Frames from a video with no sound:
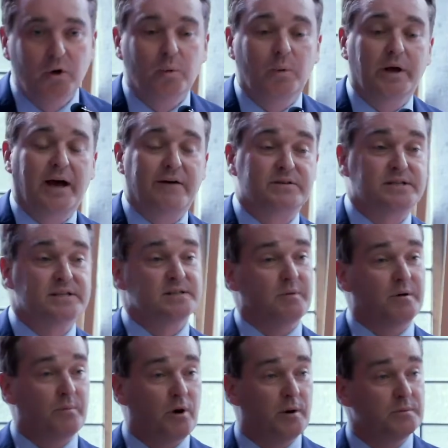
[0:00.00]
we have a system
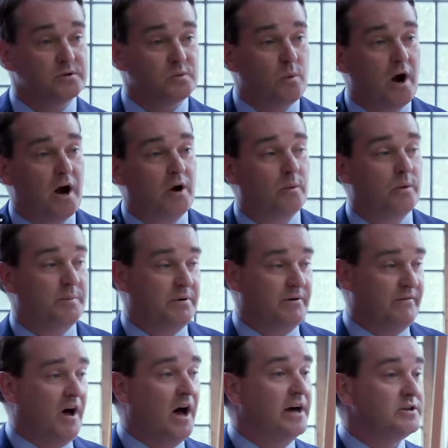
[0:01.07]
of appointments where we
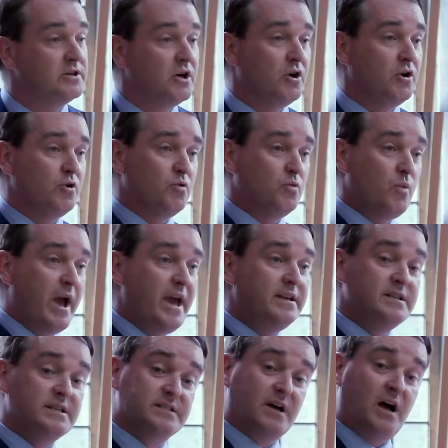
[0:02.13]
provide
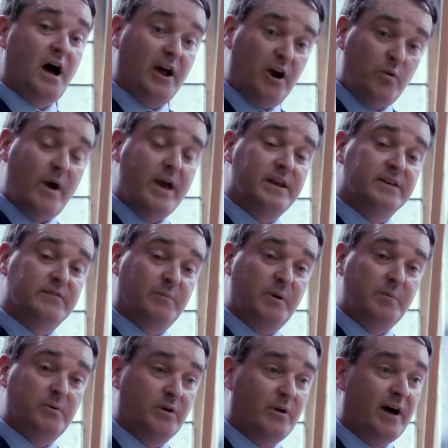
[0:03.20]
weightings, higher weightings for
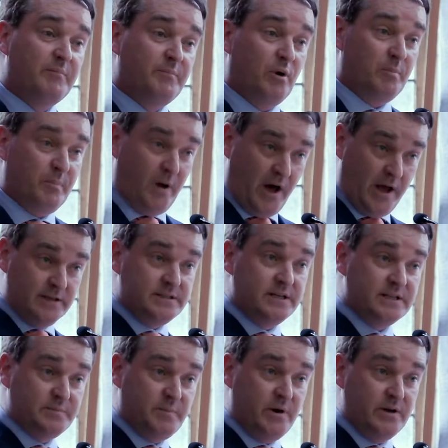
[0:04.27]
people who have both policy
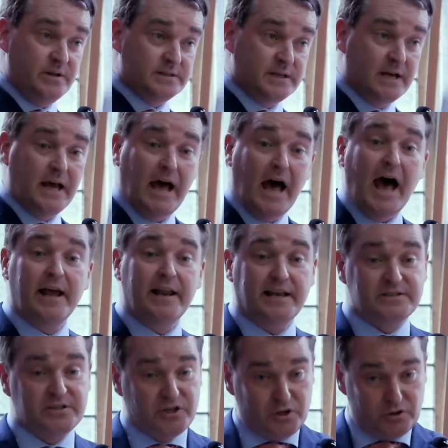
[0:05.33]
experience and
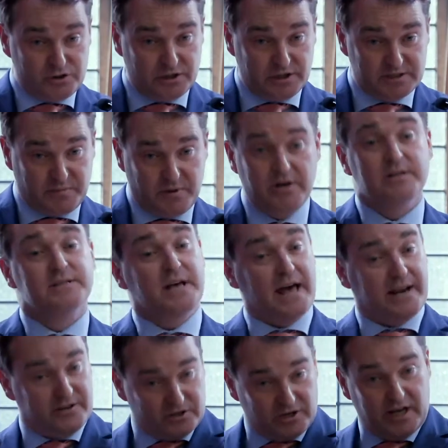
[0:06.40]
execution experience
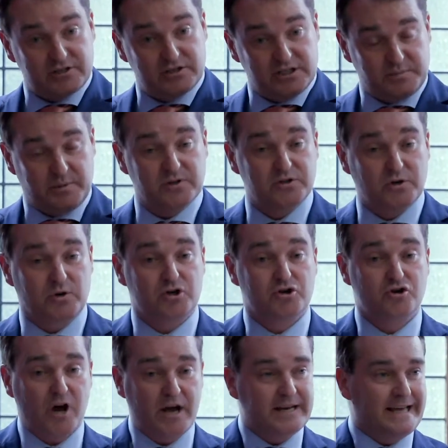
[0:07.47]
and international experience. So we're
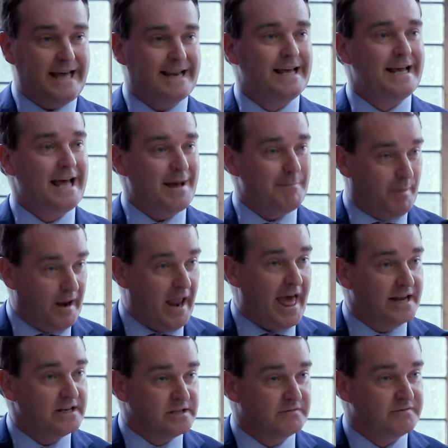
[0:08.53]
trying to get a
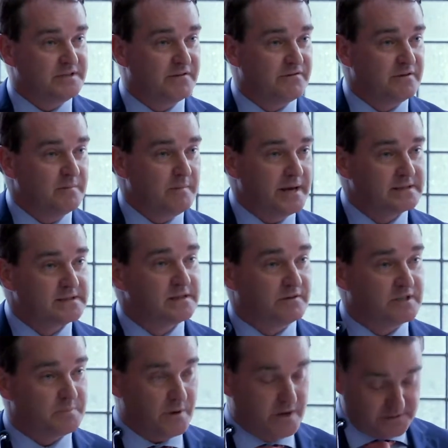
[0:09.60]
blend of different mixes of
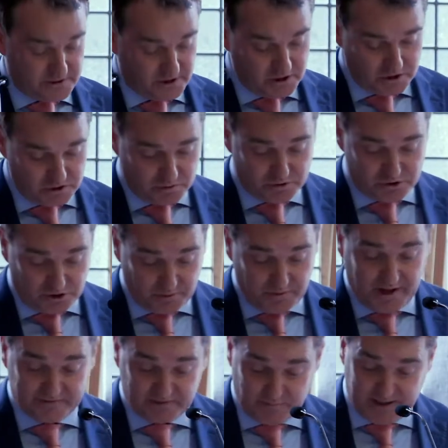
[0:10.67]
experience to ensure
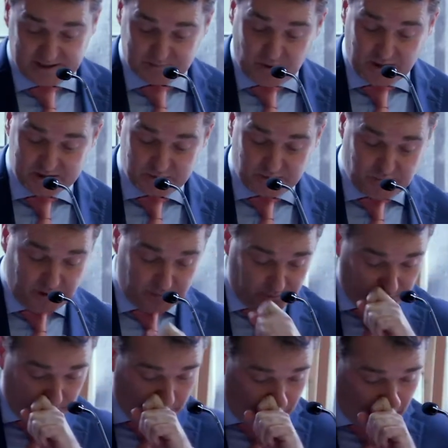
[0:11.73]
we have the best possible people.